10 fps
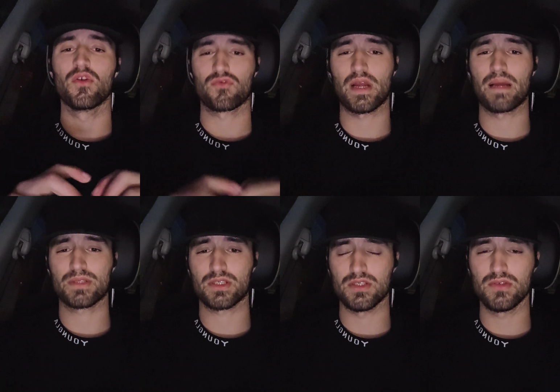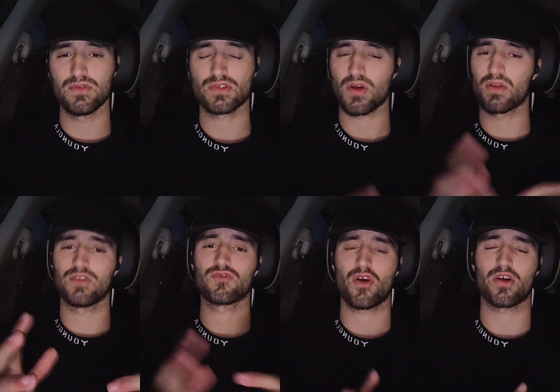RAMs to use on
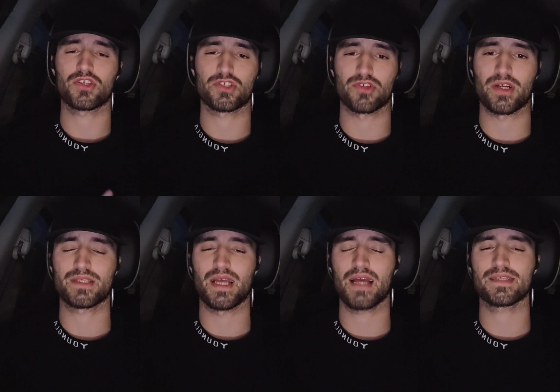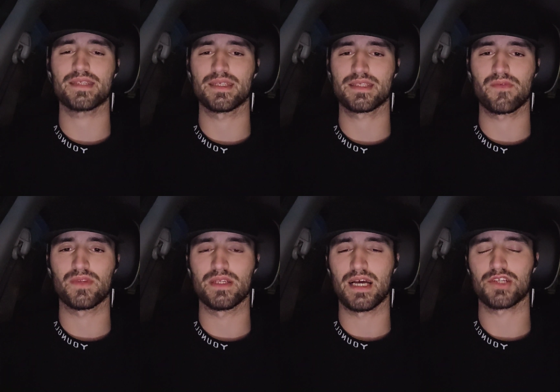the ROG STRIX
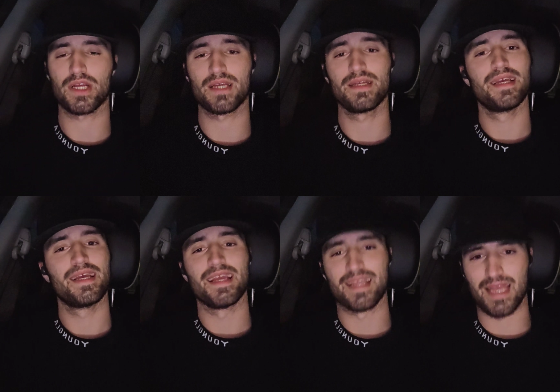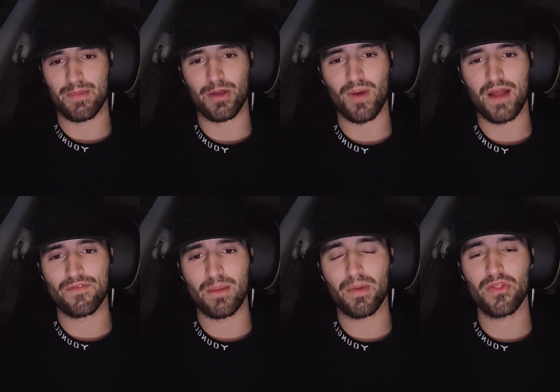X87O-A gaming
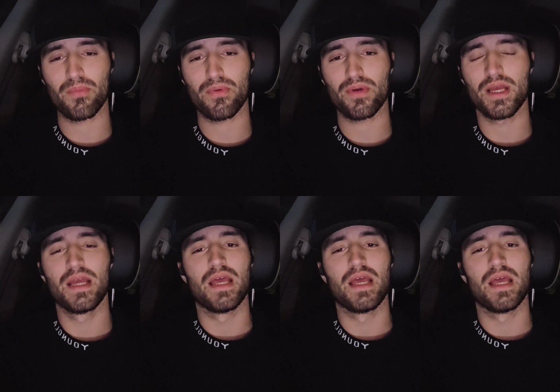Wi-Fi motherboard.